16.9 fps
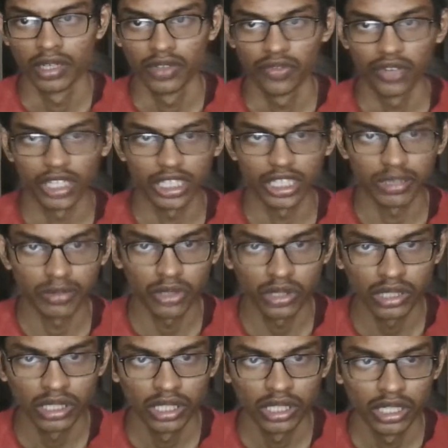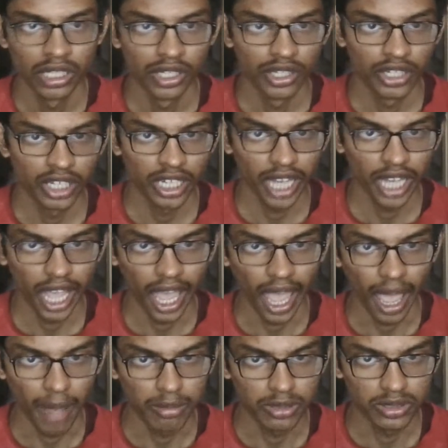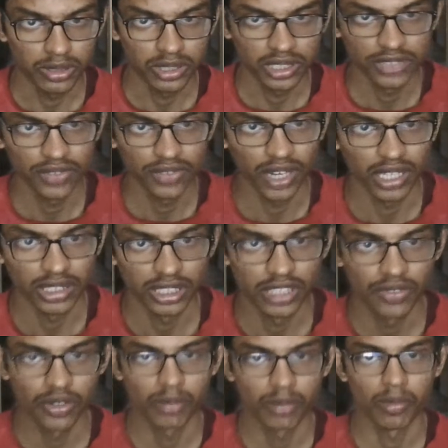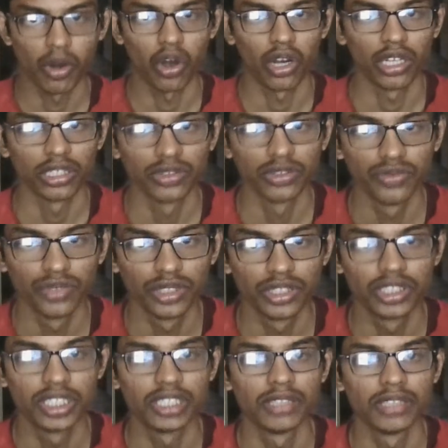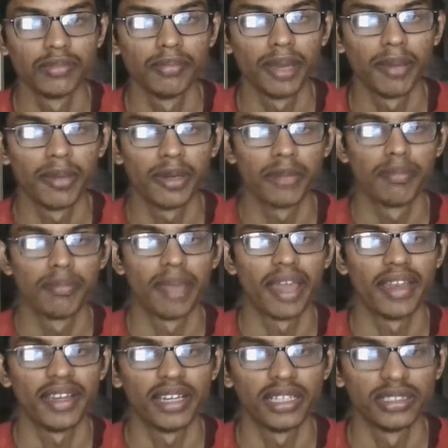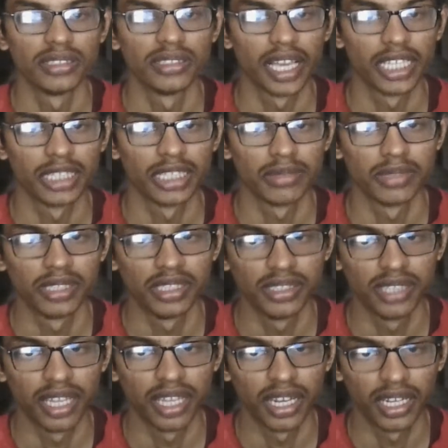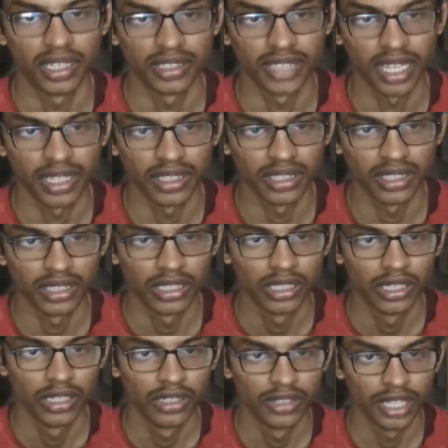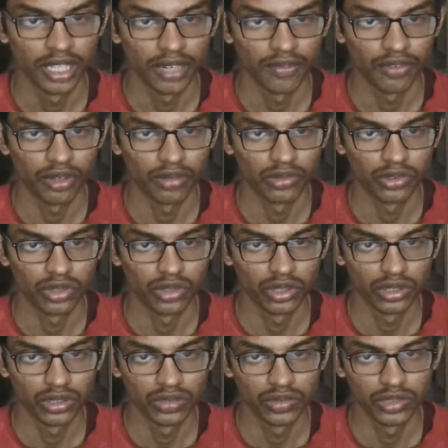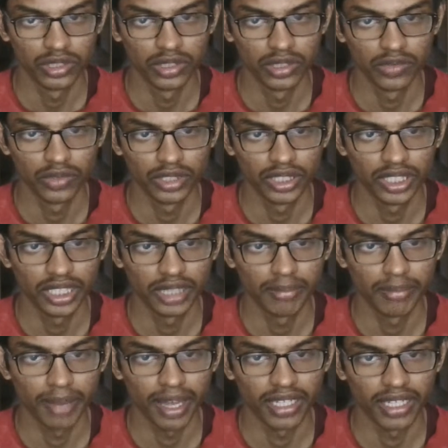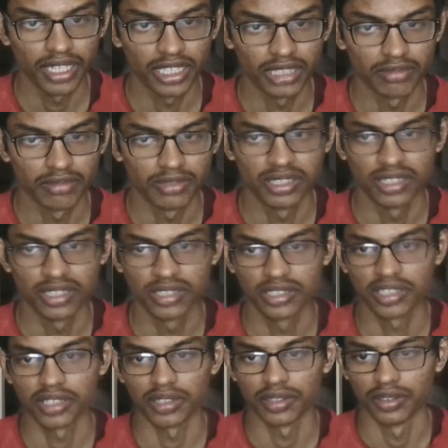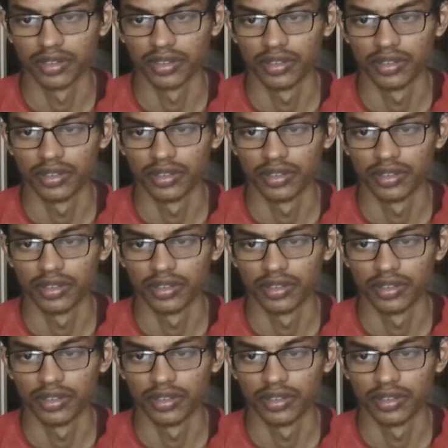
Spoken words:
Furthermore, drug absorption is faster from organs within membrane barriers, example in the lung, than from those with thick barrier, example in the skin.